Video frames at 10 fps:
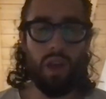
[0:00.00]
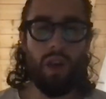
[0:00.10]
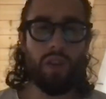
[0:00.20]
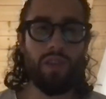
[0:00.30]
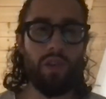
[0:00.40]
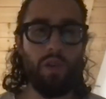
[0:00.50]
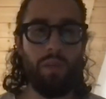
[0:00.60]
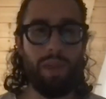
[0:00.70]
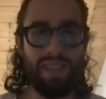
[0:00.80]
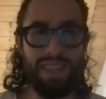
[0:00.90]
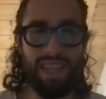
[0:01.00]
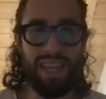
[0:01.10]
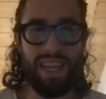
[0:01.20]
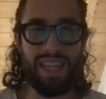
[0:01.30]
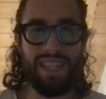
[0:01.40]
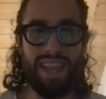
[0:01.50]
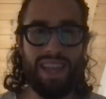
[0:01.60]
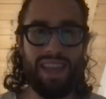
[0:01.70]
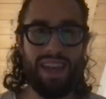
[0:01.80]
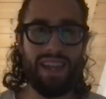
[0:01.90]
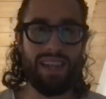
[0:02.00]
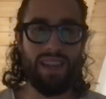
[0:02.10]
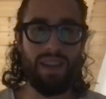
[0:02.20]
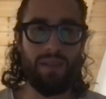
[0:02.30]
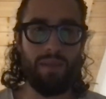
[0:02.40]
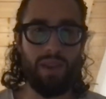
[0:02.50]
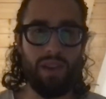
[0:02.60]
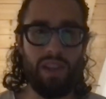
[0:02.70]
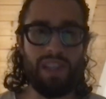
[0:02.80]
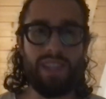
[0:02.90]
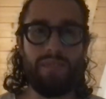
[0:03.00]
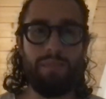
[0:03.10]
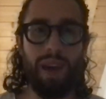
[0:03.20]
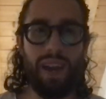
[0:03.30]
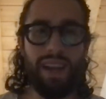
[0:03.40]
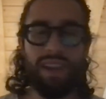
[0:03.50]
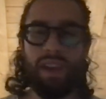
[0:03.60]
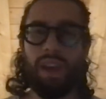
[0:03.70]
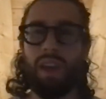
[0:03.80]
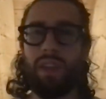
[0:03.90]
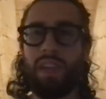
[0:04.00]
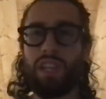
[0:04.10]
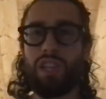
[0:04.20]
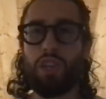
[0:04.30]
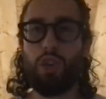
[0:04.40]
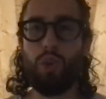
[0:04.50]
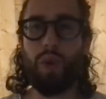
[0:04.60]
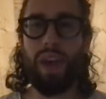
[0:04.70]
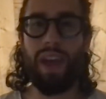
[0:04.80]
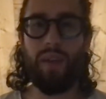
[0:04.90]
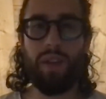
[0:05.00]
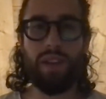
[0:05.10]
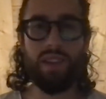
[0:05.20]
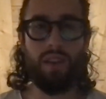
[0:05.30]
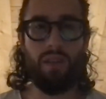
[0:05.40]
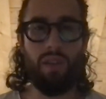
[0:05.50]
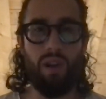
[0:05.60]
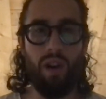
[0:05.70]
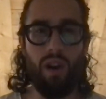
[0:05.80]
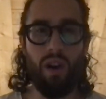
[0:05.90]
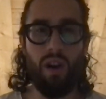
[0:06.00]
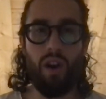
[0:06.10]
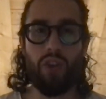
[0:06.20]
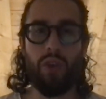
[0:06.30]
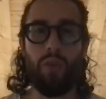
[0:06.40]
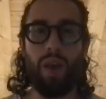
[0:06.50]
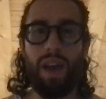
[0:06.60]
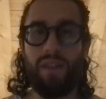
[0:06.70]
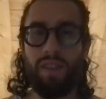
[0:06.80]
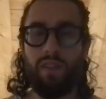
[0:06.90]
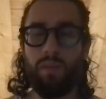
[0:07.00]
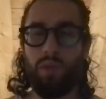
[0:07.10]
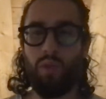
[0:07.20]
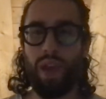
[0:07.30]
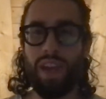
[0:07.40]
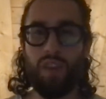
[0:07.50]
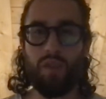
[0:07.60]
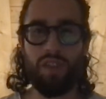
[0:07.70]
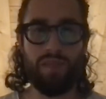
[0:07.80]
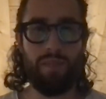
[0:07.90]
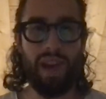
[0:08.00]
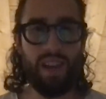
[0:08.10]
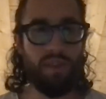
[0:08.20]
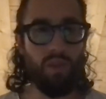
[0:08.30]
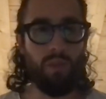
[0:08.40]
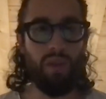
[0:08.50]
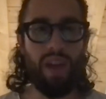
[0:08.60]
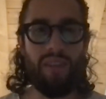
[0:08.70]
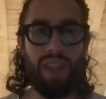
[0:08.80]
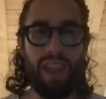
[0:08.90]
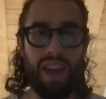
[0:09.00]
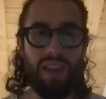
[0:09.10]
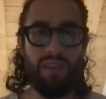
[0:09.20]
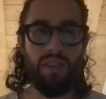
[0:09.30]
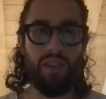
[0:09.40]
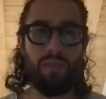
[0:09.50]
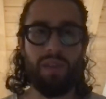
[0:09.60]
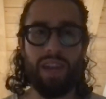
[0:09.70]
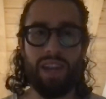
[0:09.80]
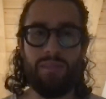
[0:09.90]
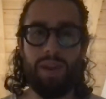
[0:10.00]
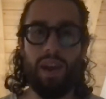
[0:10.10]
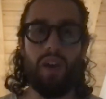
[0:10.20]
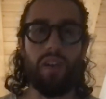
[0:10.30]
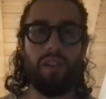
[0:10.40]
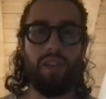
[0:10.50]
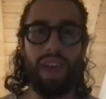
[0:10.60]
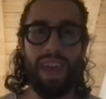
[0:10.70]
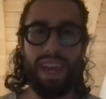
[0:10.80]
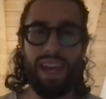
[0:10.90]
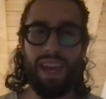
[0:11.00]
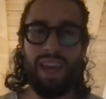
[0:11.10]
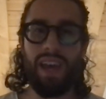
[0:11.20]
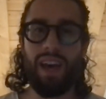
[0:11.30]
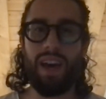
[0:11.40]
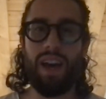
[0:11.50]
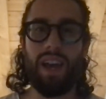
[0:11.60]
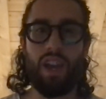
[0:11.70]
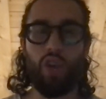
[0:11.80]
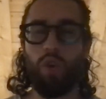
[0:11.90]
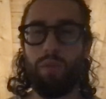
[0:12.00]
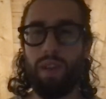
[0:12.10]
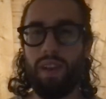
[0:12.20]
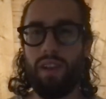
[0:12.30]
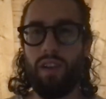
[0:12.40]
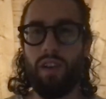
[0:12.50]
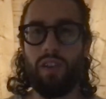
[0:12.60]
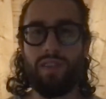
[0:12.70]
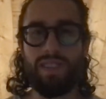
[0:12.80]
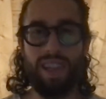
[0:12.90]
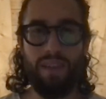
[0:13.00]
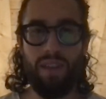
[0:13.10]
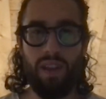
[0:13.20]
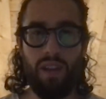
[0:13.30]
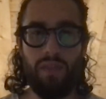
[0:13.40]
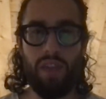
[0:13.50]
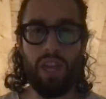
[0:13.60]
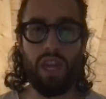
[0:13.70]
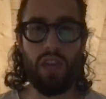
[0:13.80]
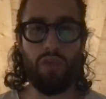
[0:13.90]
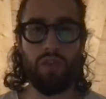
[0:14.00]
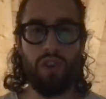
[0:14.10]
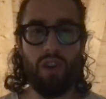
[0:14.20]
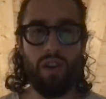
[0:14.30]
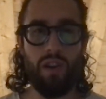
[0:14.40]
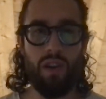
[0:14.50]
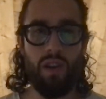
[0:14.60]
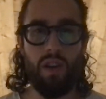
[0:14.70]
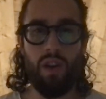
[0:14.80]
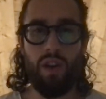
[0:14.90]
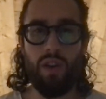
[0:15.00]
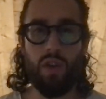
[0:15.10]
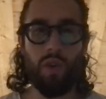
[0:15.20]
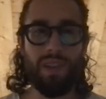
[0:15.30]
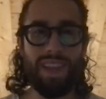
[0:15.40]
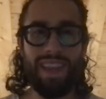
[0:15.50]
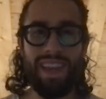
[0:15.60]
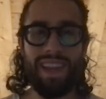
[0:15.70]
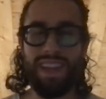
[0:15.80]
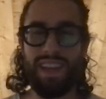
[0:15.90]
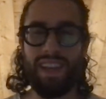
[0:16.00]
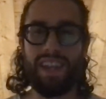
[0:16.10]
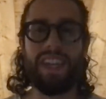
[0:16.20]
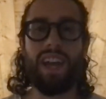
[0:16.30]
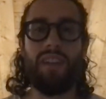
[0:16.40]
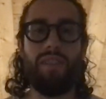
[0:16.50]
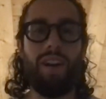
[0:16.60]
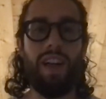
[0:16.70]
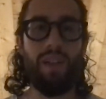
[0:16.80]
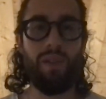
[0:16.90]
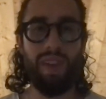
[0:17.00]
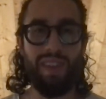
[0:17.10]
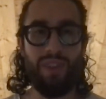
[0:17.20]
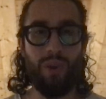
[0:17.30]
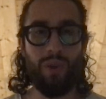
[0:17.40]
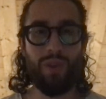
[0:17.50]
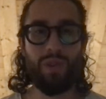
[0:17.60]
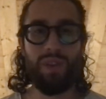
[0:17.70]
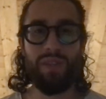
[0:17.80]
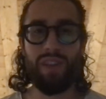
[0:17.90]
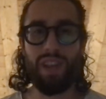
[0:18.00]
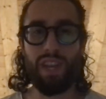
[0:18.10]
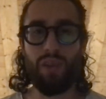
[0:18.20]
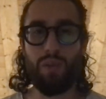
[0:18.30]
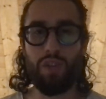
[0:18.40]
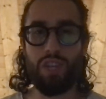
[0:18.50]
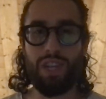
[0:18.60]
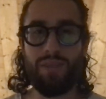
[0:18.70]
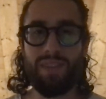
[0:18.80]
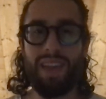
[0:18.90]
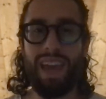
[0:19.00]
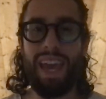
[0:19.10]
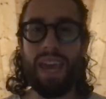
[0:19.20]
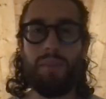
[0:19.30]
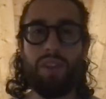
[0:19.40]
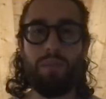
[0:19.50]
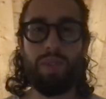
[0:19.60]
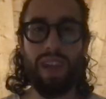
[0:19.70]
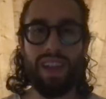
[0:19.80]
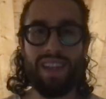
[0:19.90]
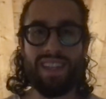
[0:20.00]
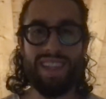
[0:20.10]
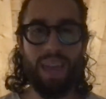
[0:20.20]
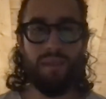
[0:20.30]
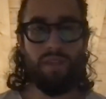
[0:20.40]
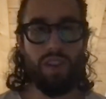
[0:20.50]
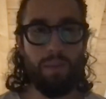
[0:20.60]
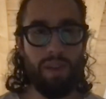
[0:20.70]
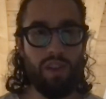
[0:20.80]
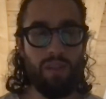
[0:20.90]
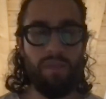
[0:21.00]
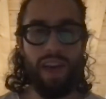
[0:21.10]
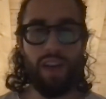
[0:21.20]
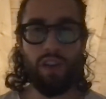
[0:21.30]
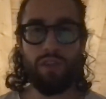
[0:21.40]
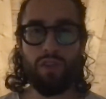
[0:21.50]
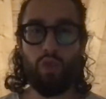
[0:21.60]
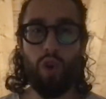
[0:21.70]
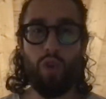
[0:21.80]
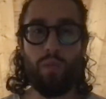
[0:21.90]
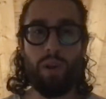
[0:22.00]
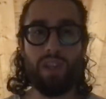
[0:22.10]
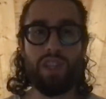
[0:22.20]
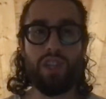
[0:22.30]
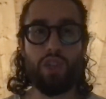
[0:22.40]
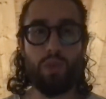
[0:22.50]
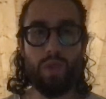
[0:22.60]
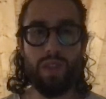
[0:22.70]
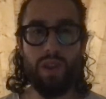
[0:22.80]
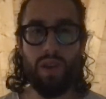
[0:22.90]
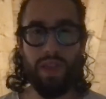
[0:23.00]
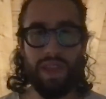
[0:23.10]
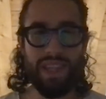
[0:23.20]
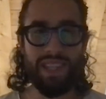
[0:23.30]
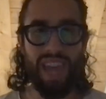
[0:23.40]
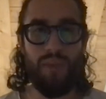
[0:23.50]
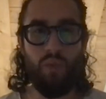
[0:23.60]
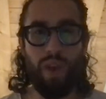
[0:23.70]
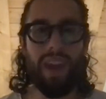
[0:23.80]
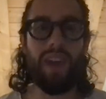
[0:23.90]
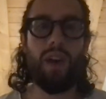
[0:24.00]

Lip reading: So the court basically said that despite these two areas of law deriving from the right to respect for private life, protected by Article 8 and incorporated in Article 7 of the EU Charter, the court said that it did not follow that those two different legal regimes aiming to protect the same fundamental values, quote, must do so in the same way